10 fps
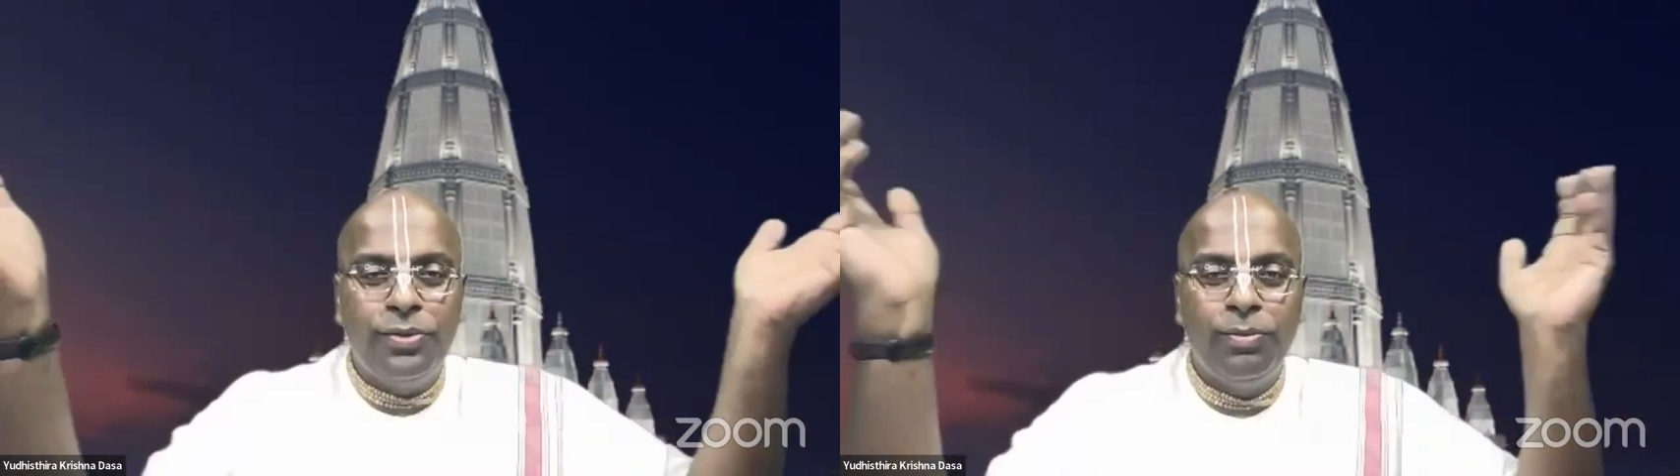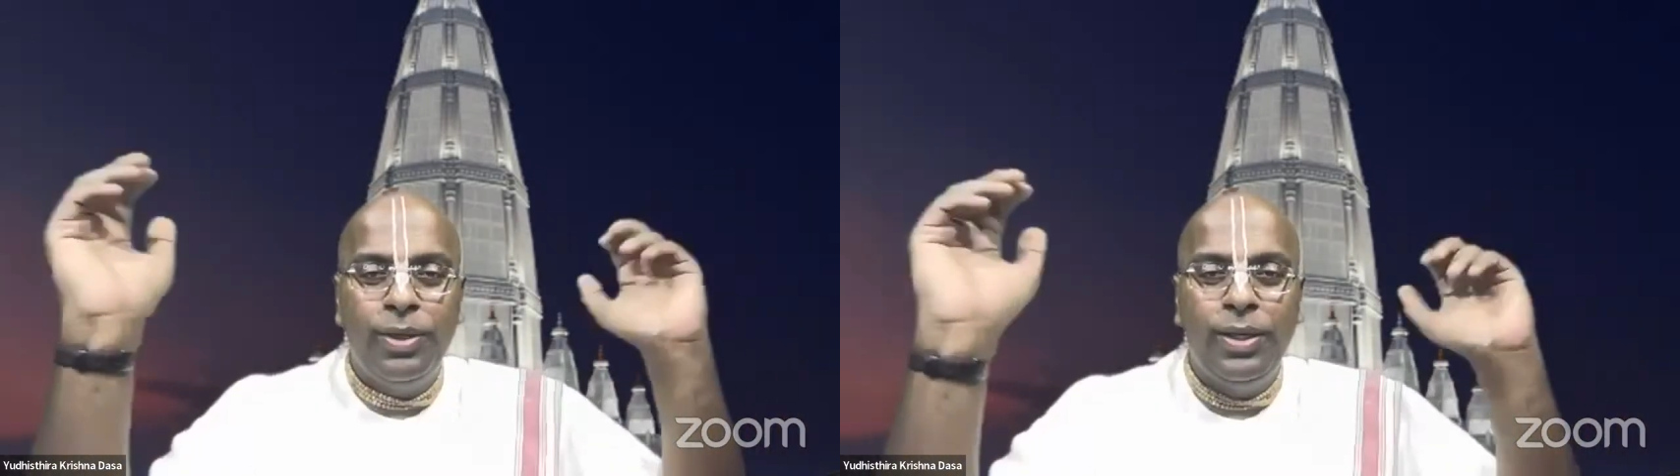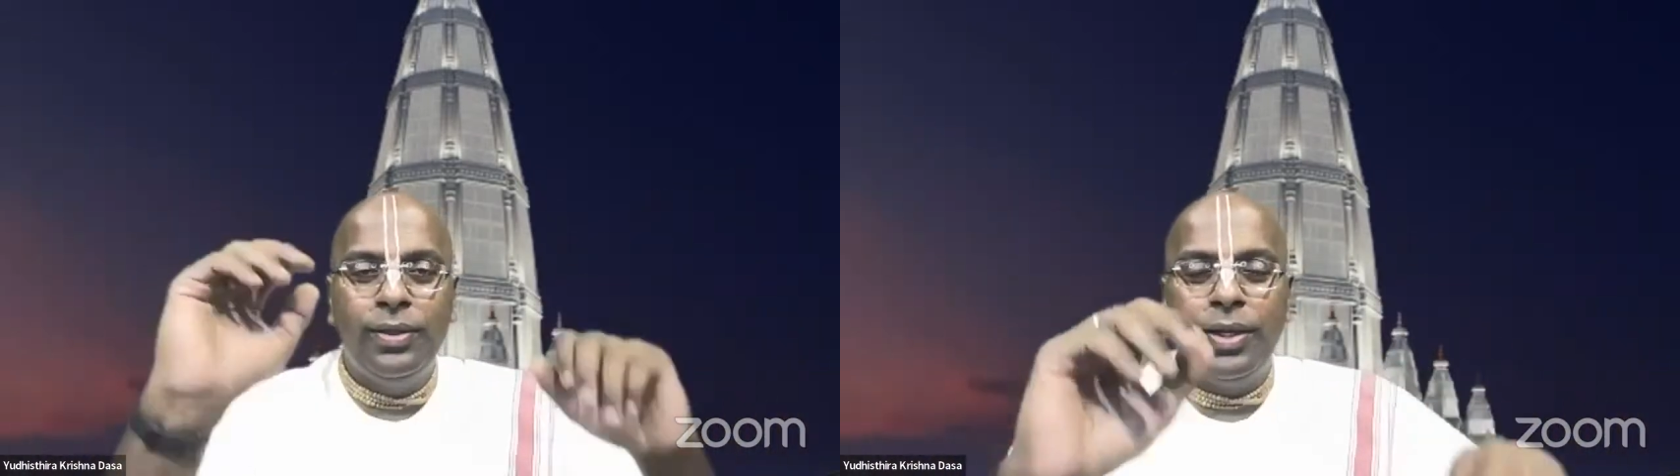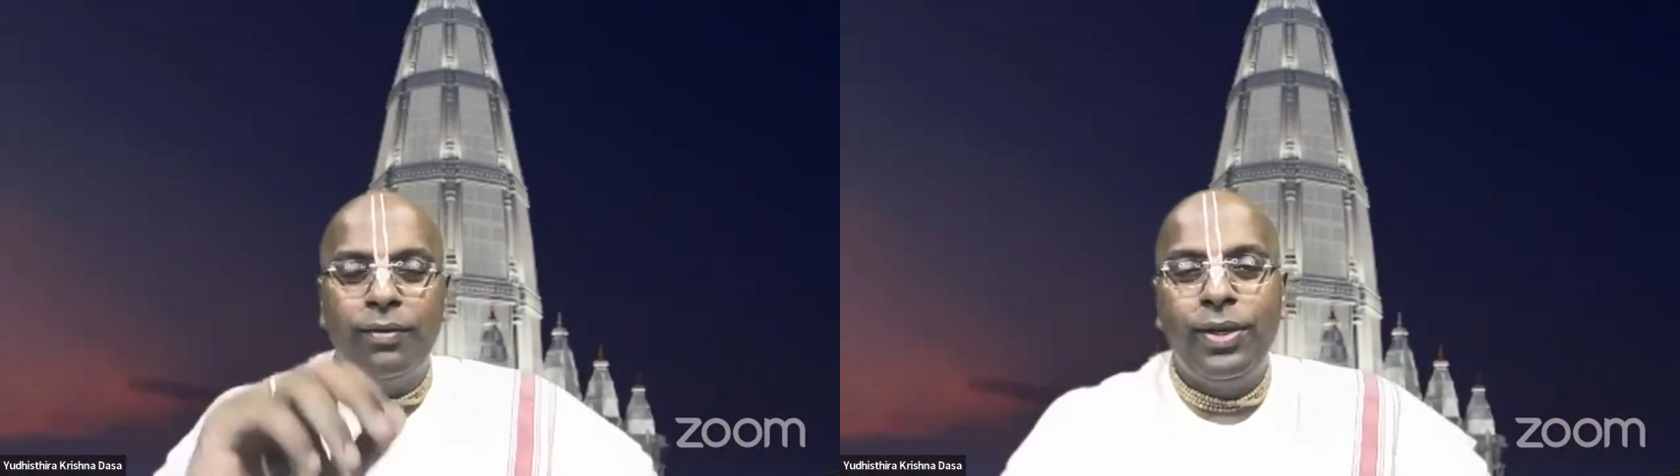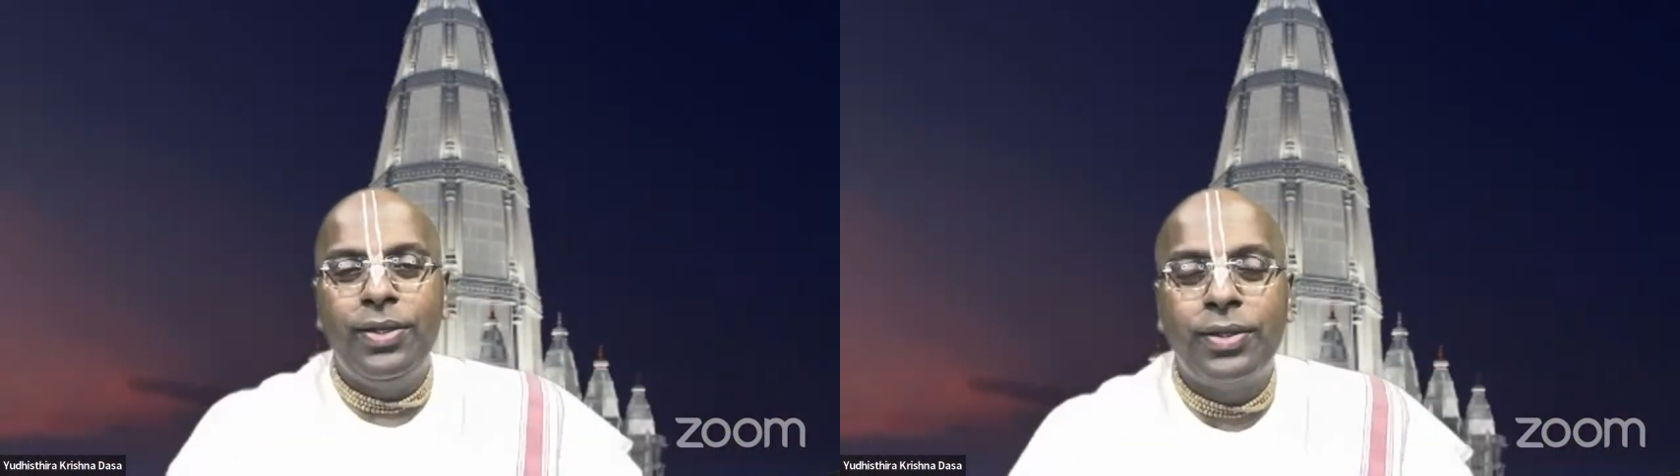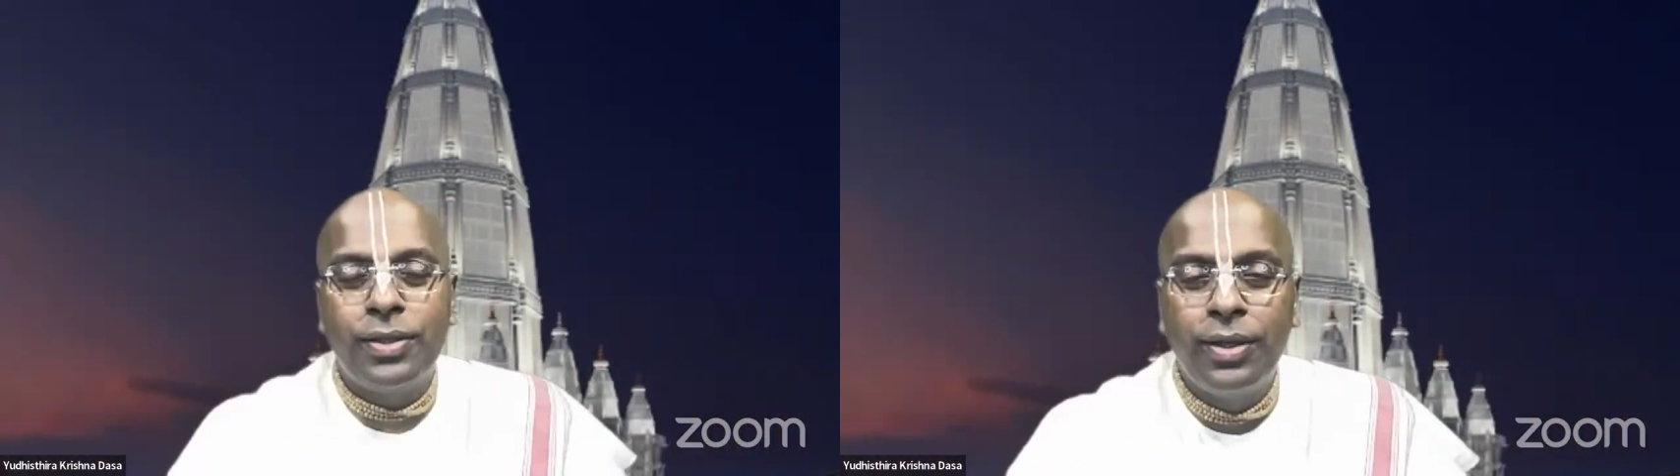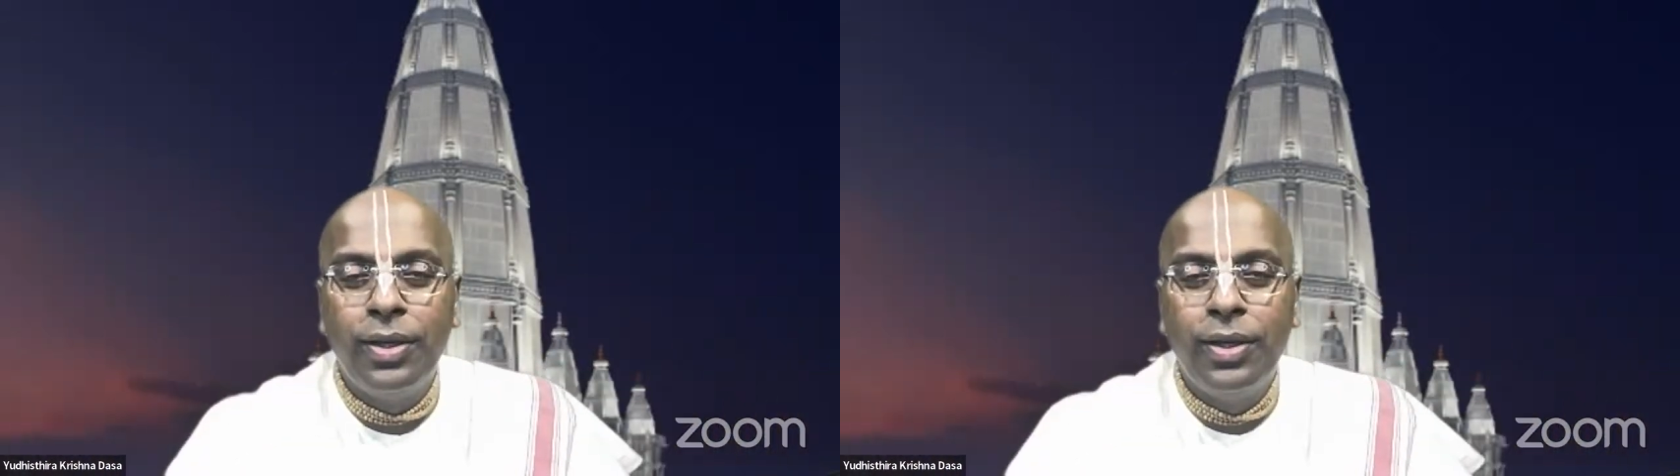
so many servants.